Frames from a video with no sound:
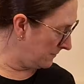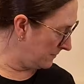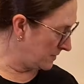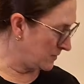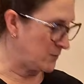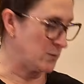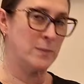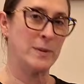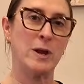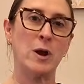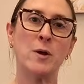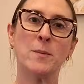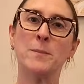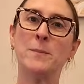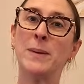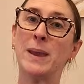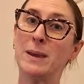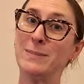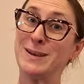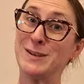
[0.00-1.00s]
This will be our
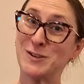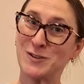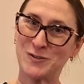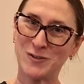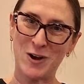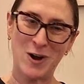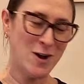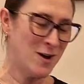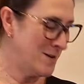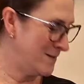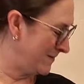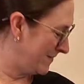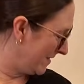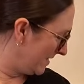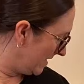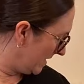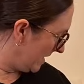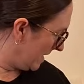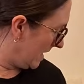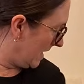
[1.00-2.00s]
baby straw.
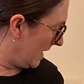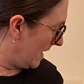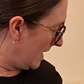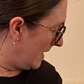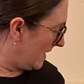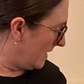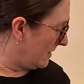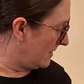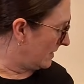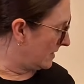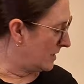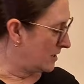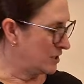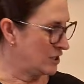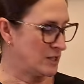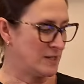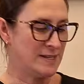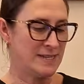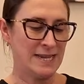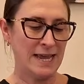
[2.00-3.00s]
Then I'll
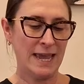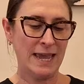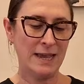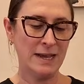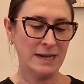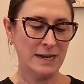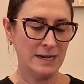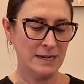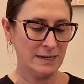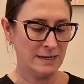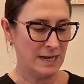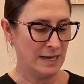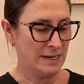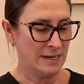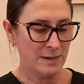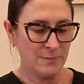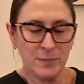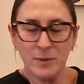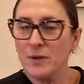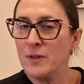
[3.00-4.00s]
just take a
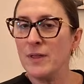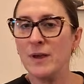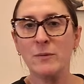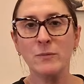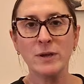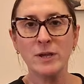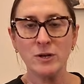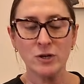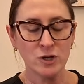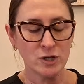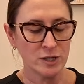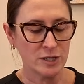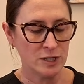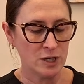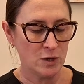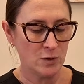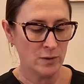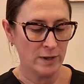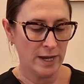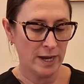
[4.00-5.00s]
nipple that we usually
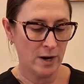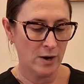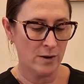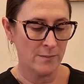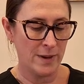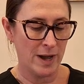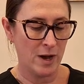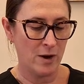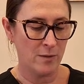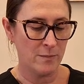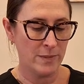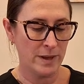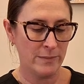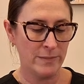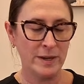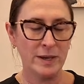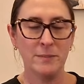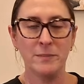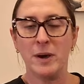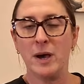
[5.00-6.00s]
don't care about,
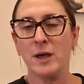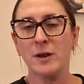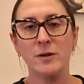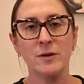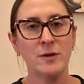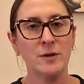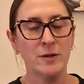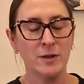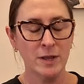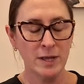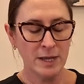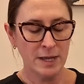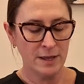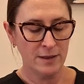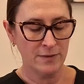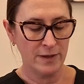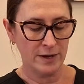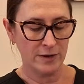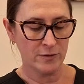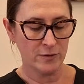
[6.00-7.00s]
maybe a bottle
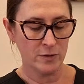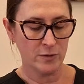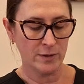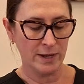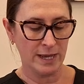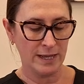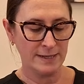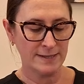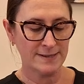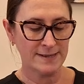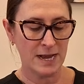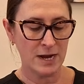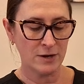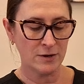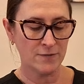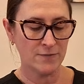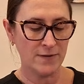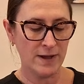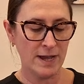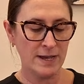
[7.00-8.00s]
that you're okay to
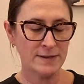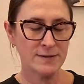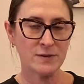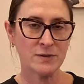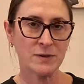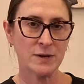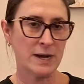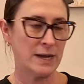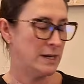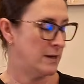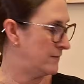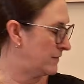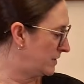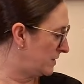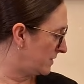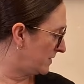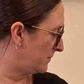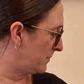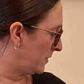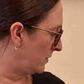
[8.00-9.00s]
sacrifice or kind of a
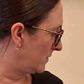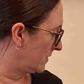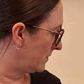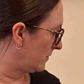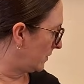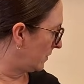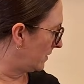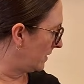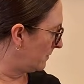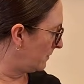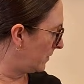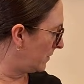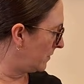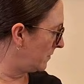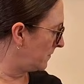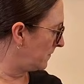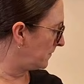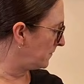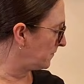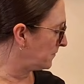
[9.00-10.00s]
disposable
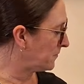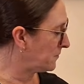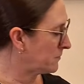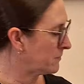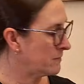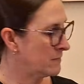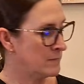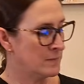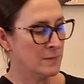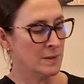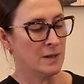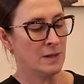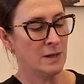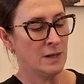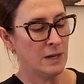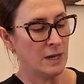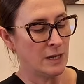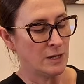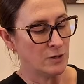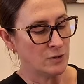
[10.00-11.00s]
nipple.
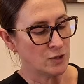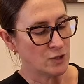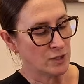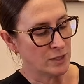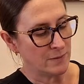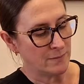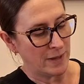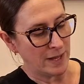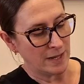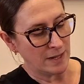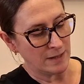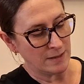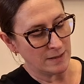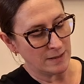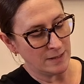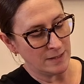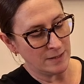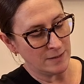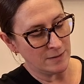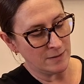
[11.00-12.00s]
I usually make a
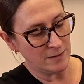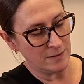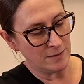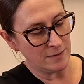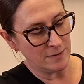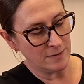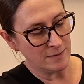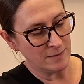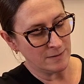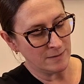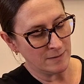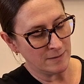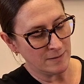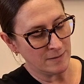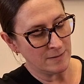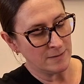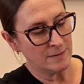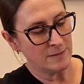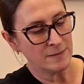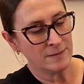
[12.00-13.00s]
little
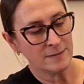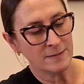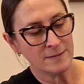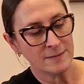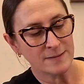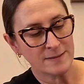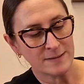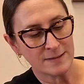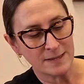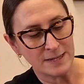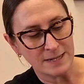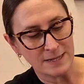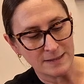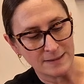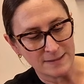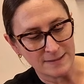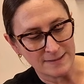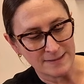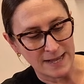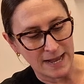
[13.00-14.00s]
slit in
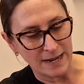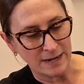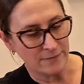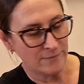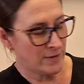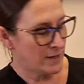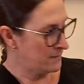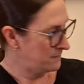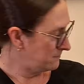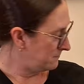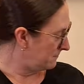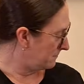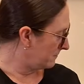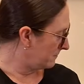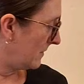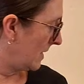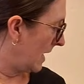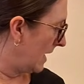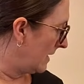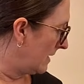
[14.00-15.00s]
the side of it.
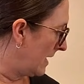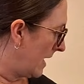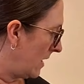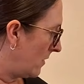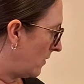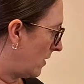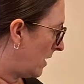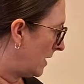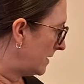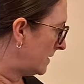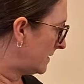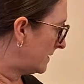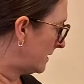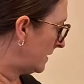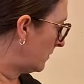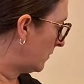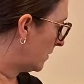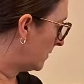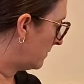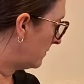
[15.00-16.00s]
And now
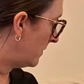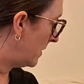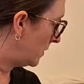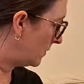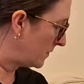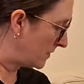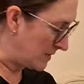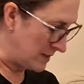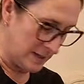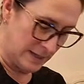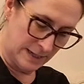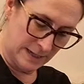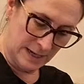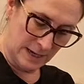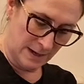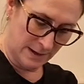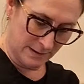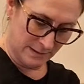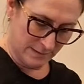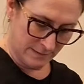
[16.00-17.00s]
honestly, we're mostly
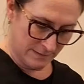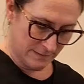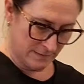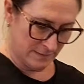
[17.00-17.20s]
done.